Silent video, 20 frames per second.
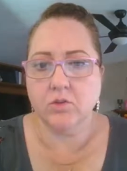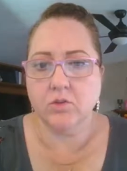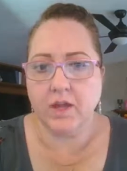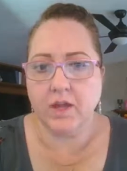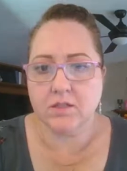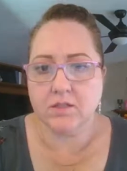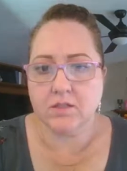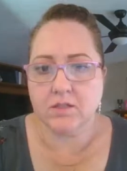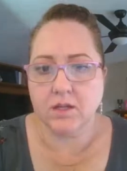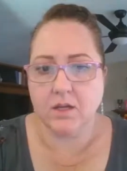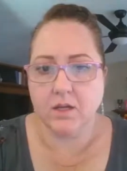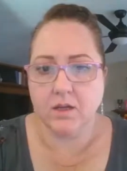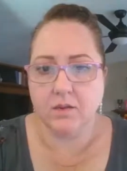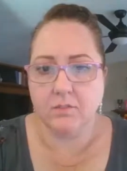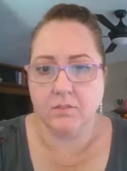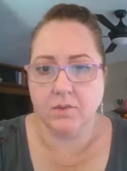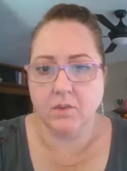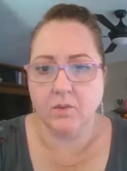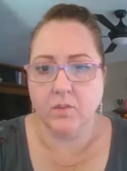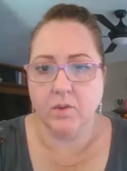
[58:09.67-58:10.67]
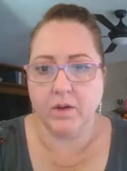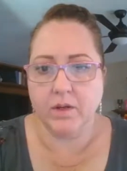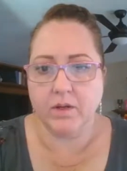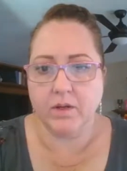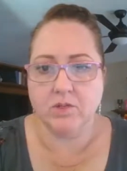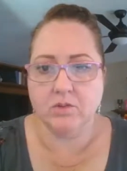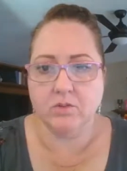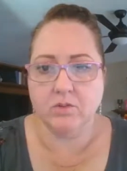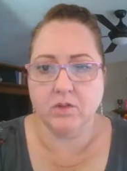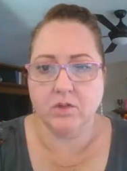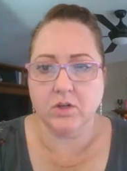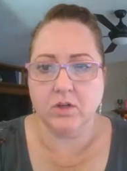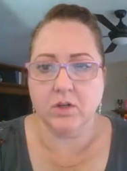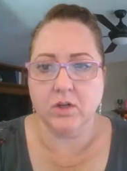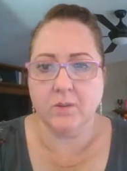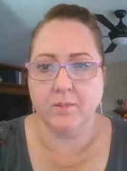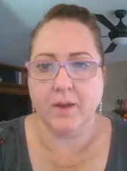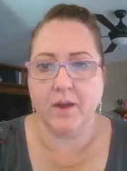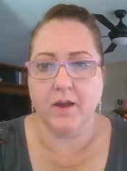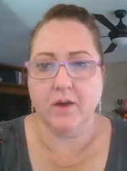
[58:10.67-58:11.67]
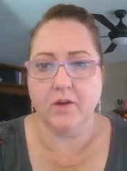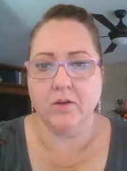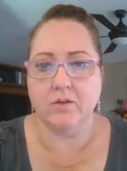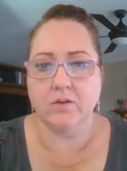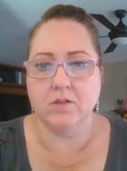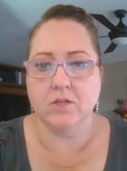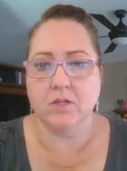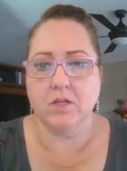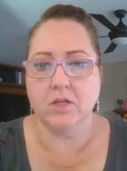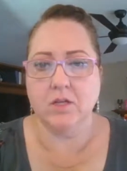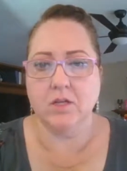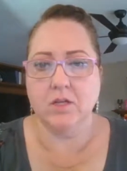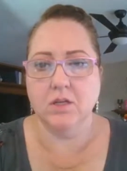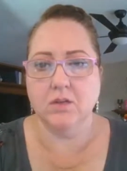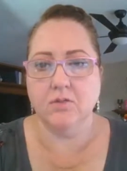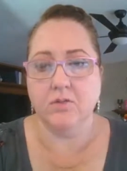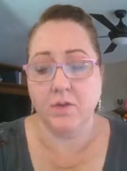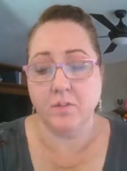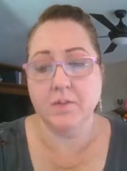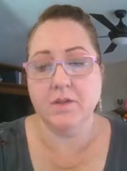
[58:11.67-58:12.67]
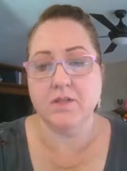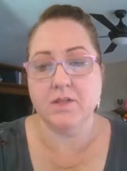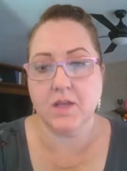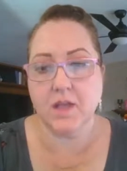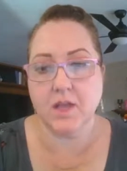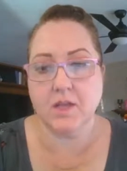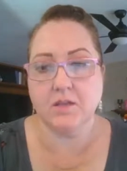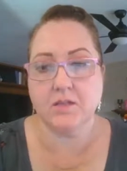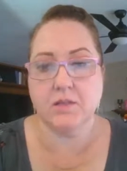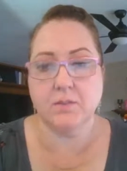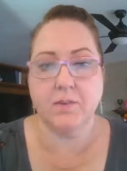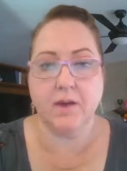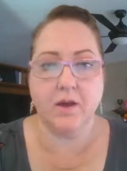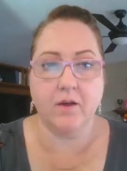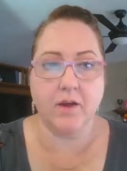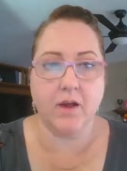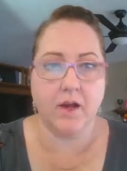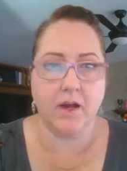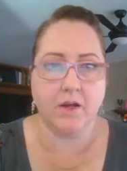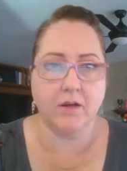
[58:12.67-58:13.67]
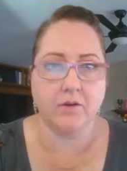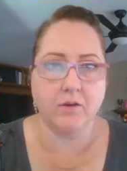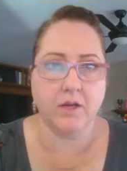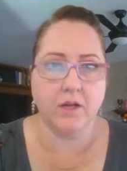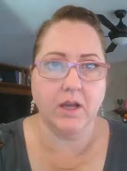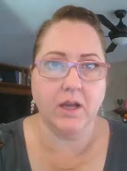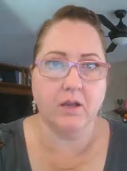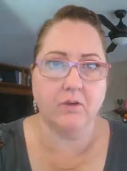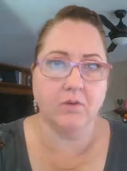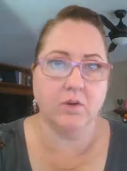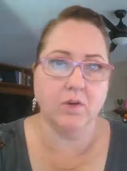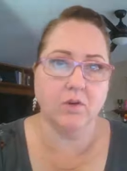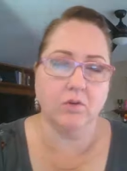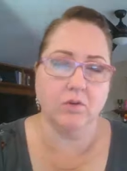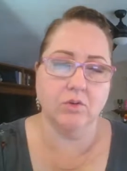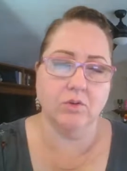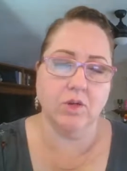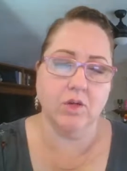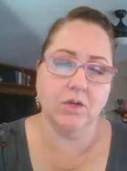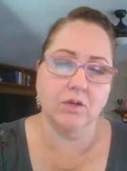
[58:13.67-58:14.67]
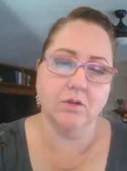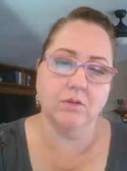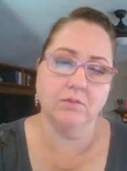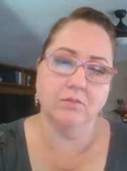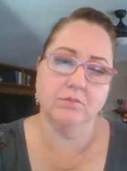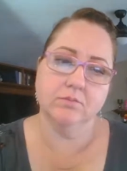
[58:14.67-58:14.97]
next, what did you learn from this case about hiring and recruiting?